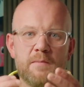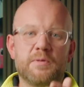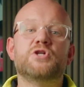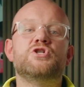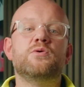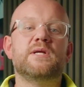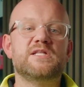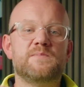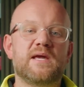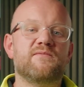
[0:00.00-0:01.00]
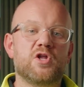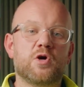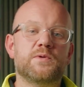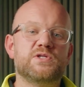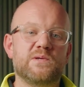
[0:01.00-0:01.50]
because you need to be given the
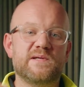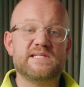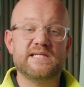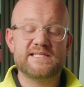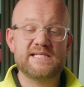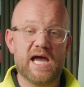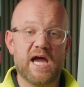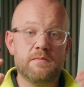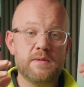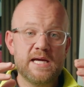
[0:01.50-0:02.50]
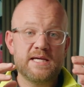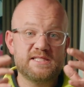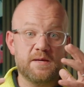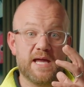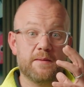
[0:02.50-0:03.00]
opportunity in time
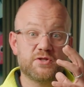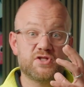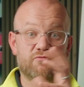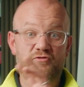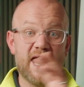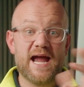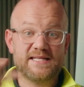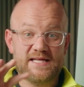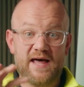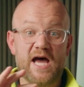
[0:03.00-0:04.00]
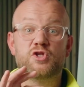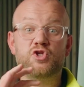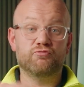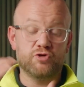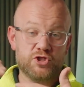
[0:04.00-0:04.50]
to be able to react to that
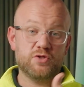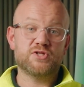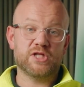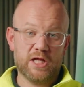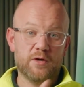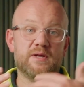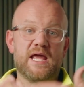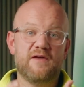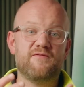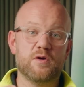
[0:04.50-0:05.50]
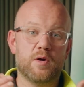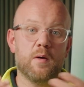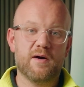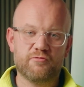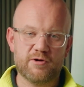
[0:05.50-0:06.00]
to reduce the load if you
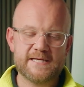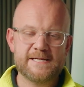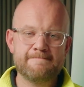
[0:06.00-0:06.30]
go off grid.